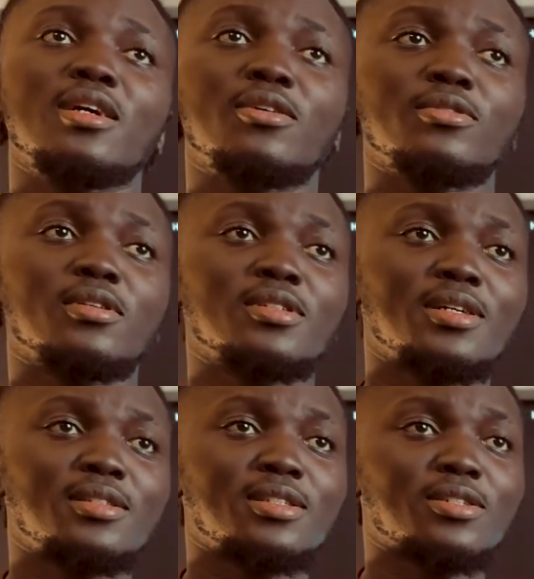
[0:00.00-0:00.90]
I will not
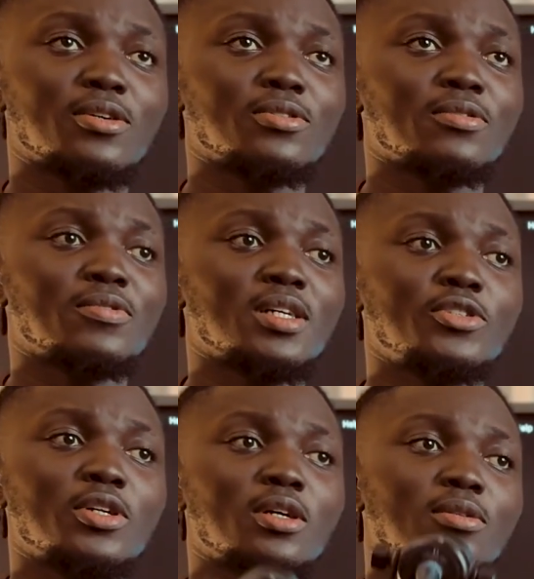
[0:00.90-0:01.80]
say it is
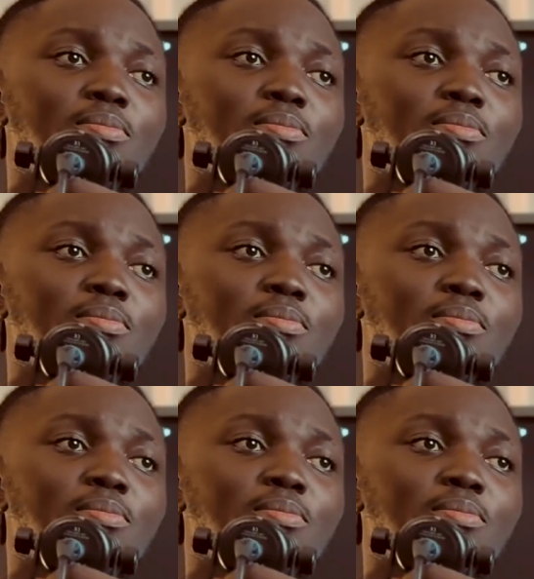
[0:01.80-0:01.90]
controversial,